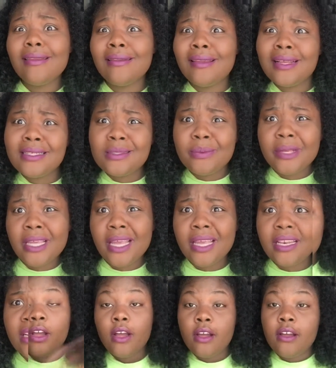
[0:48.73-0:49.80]
let's
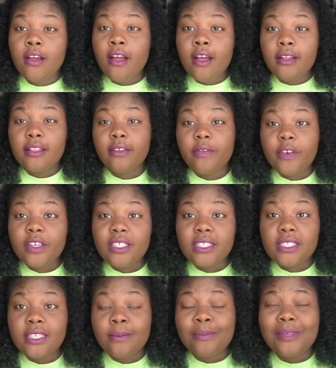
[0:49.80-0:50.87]
begin. The
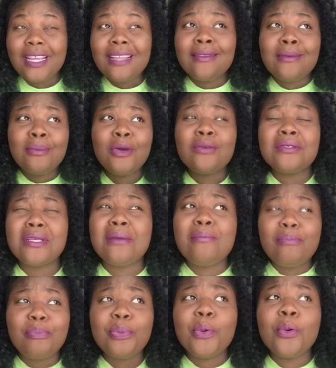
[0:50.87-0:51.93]
first tip and the most
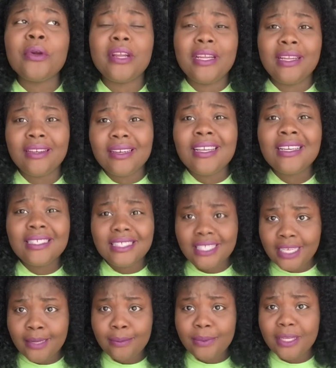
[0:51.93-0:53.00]
important
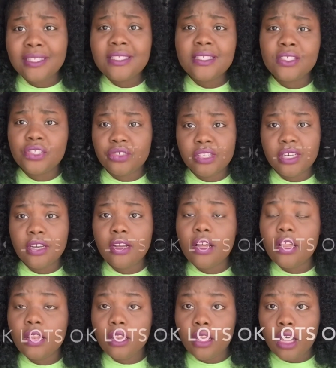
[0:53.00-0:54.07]
tip is to drink
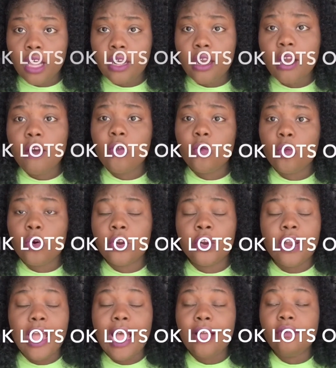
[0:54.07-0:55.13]
a lot of
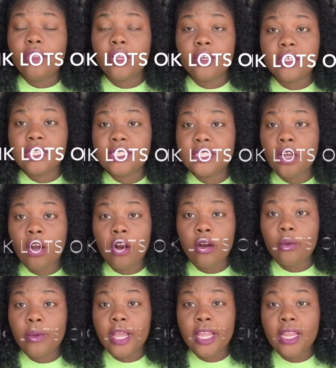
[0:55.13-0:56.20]
water. I've learned this the
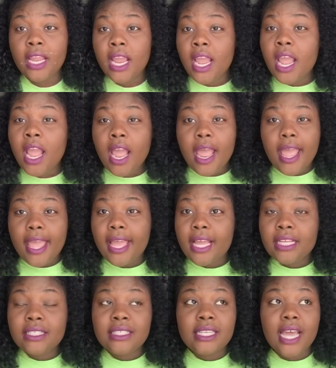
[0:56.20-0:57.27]
hard way
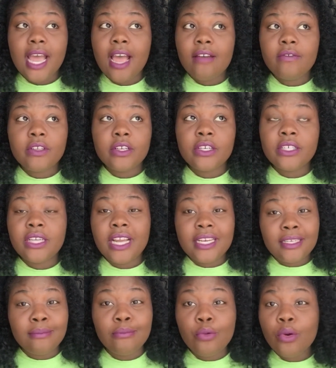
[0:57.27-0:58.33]
and I've learned
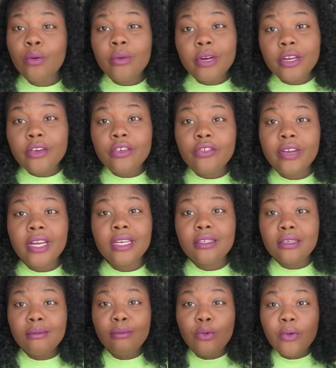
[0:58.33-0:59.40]
that the more water you
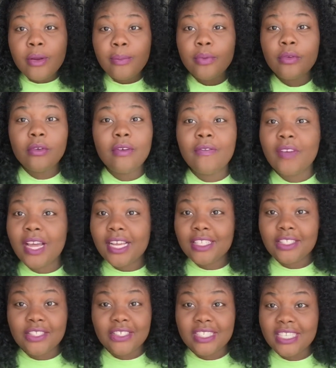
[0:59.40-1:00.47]
drink, the more it
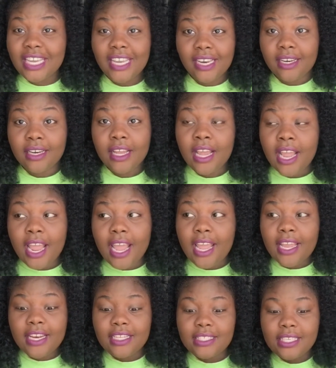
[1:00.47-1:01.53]
purifies your skin
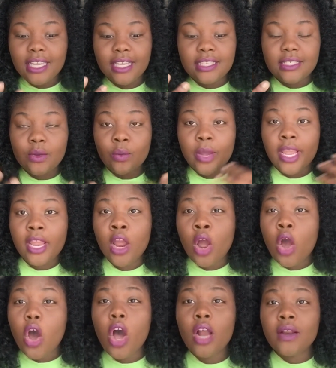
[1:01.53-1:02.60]
and it takes away
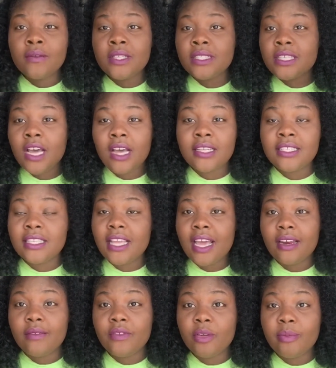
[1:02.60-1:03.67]
all of the toxin
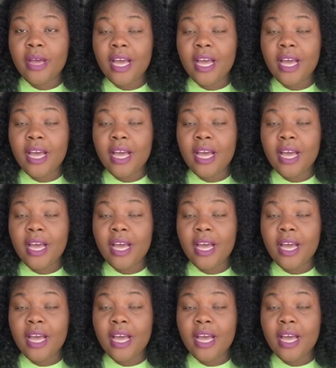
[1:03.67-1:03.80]
out of your